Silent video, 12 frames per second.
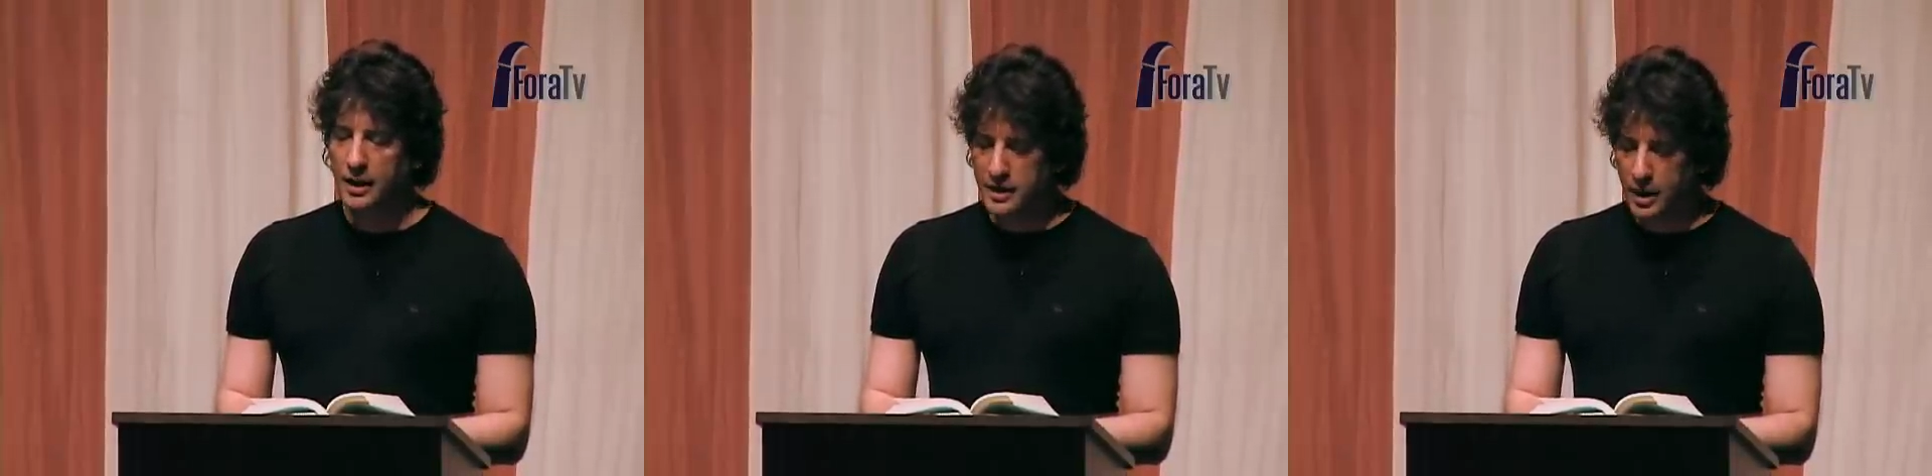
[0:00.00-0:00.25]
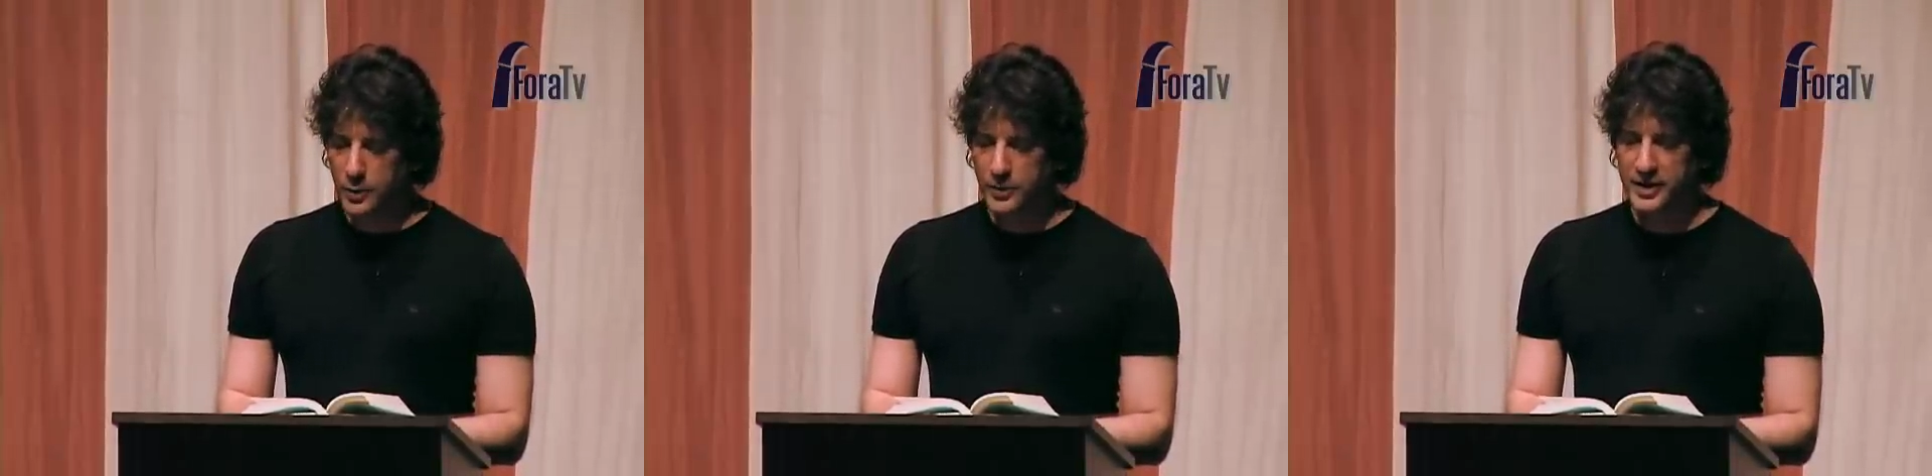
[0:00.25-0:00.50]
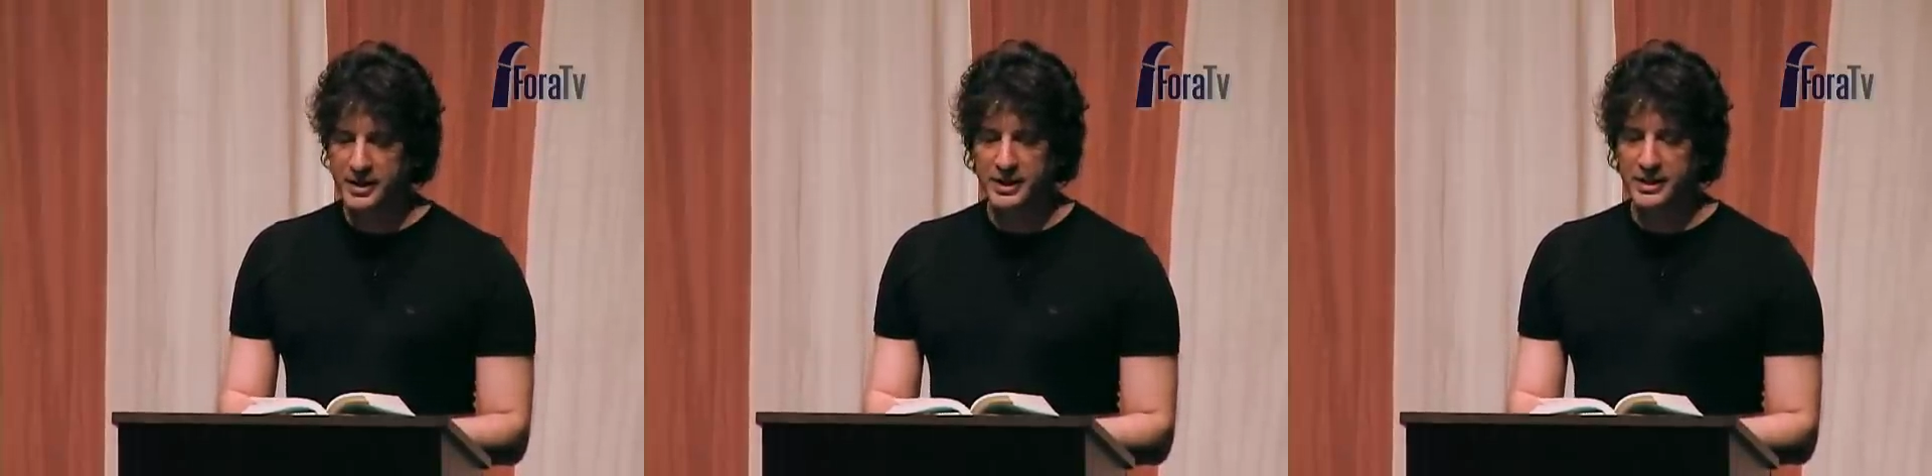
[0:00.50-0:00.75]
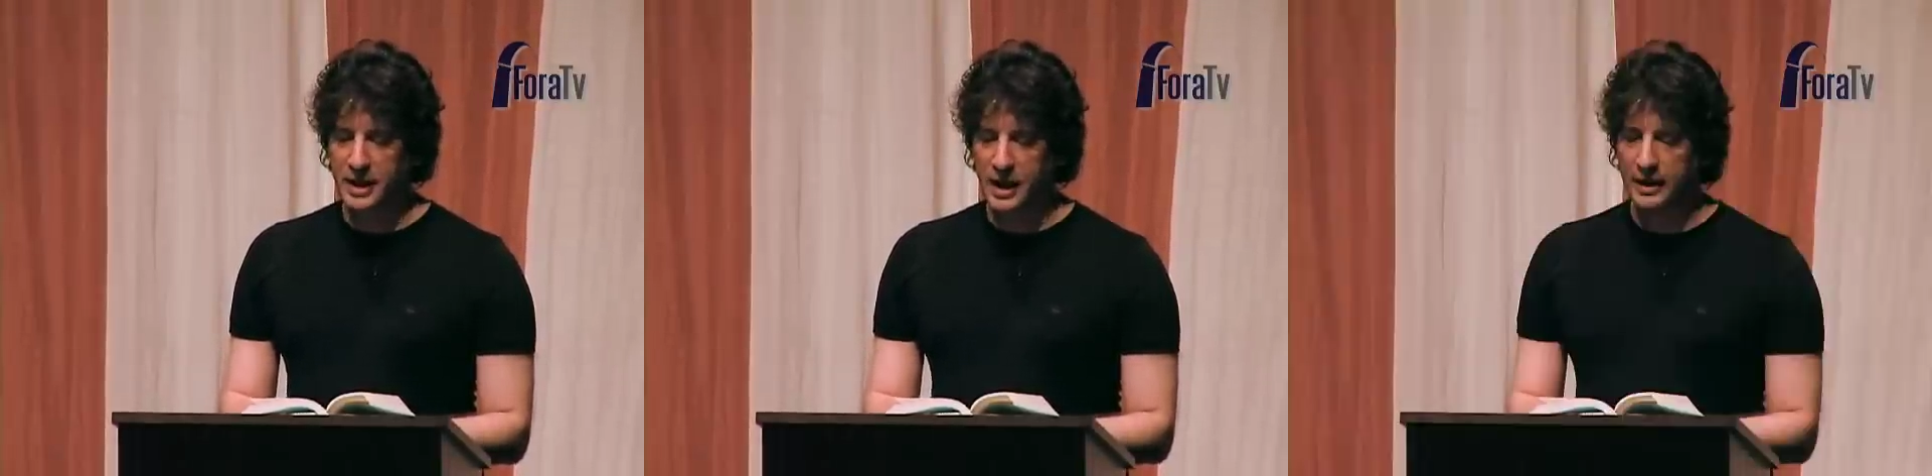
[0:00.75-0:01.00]
Know
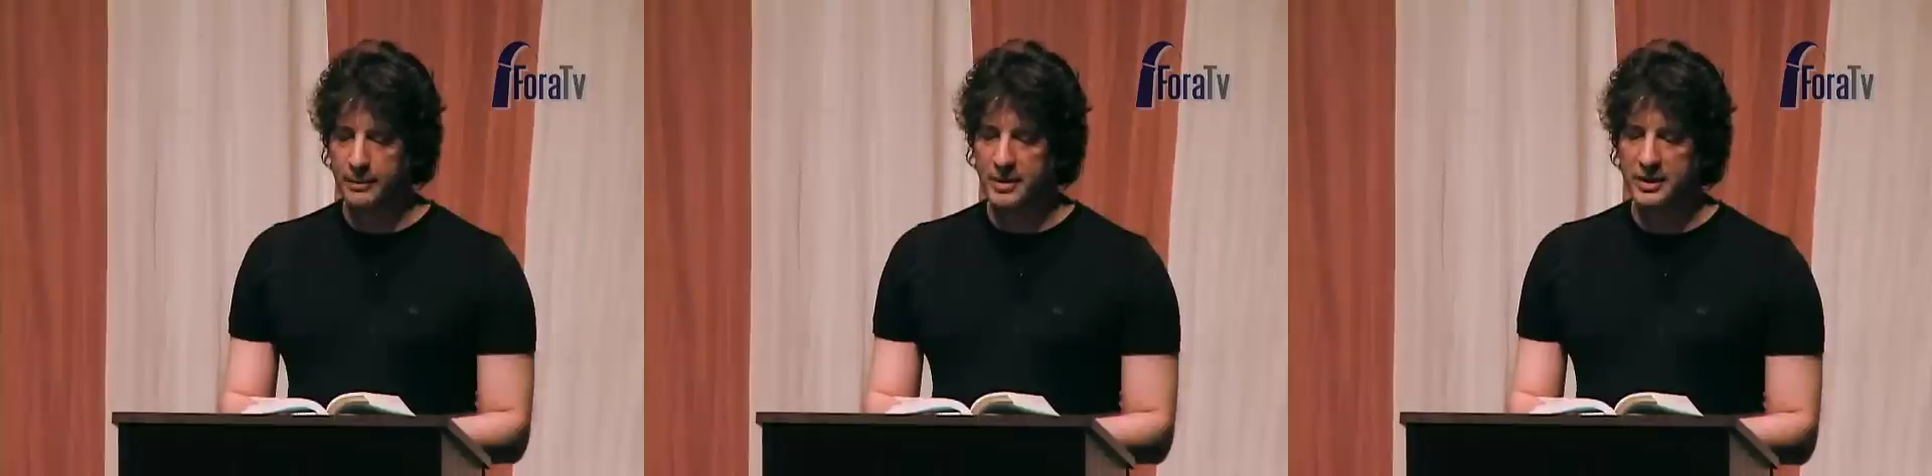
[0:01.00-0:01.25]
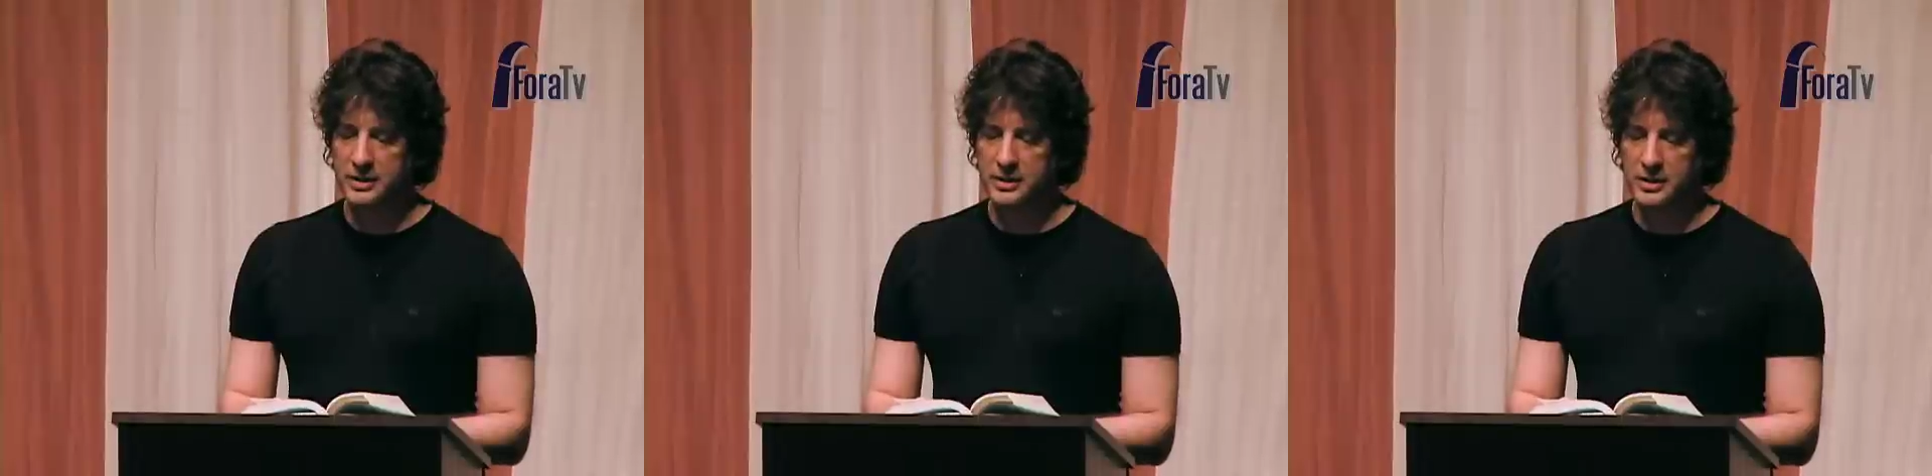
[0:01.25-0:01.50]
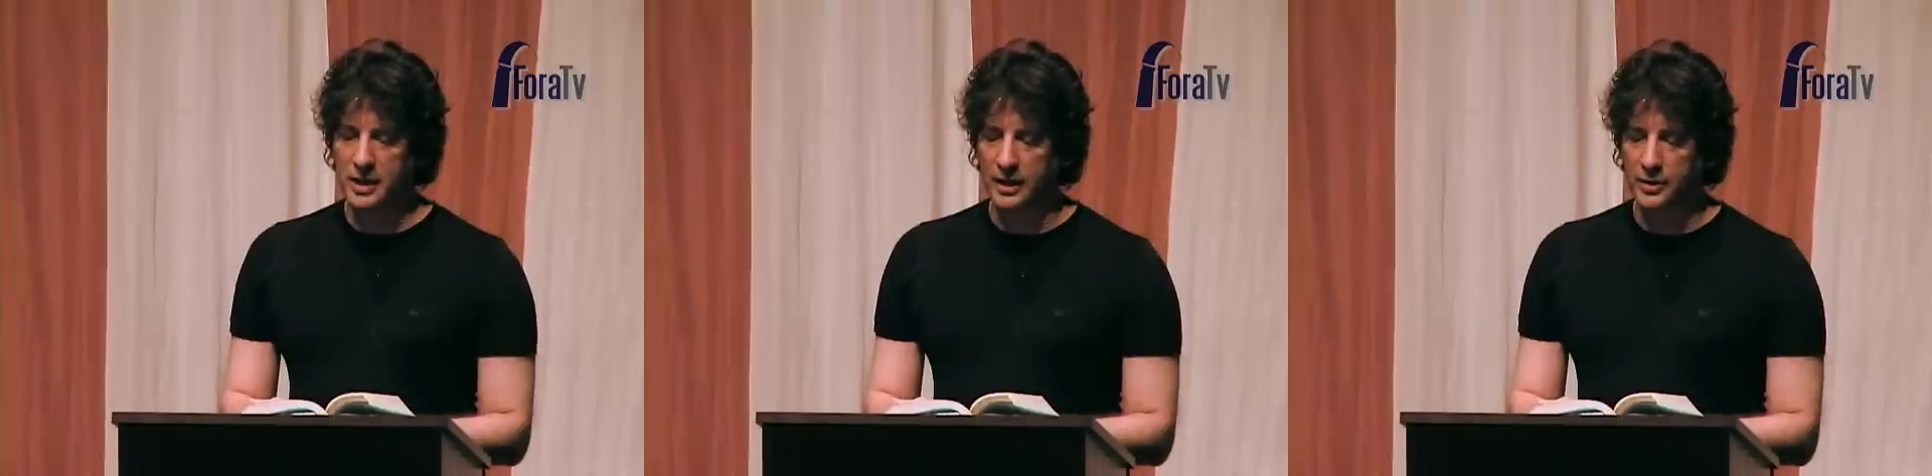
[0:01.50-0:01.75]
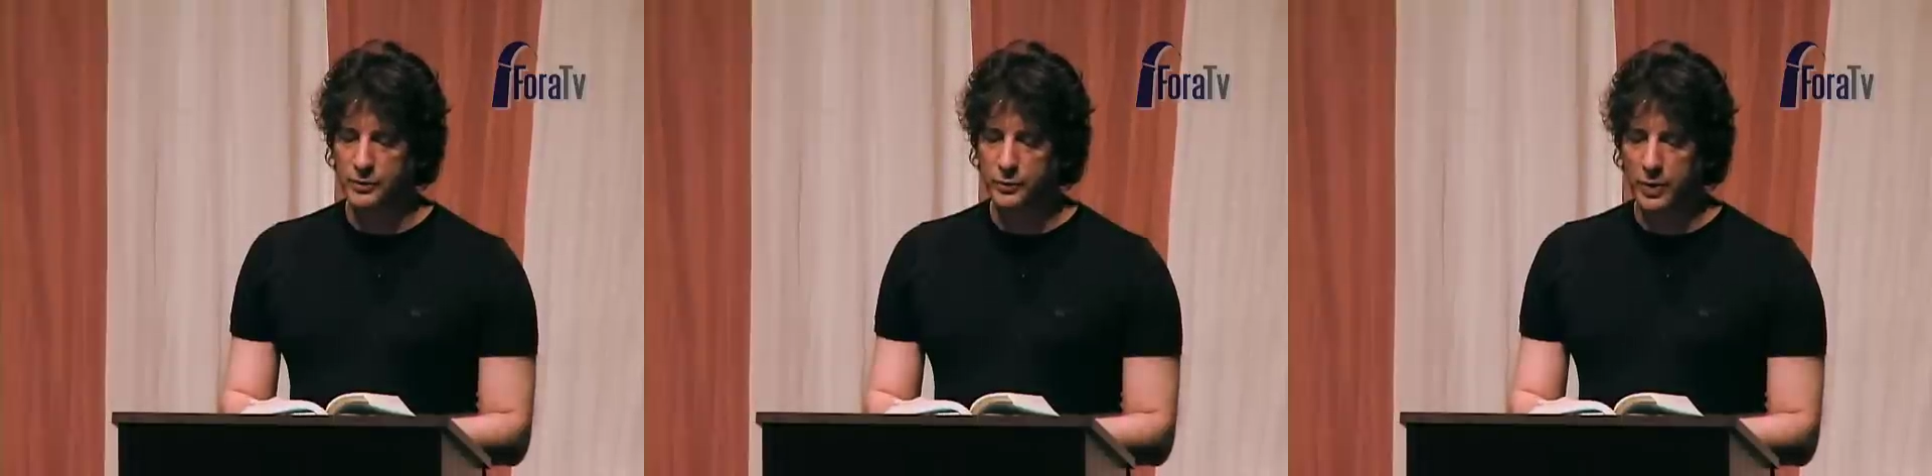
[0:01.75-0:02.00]
that diamonds and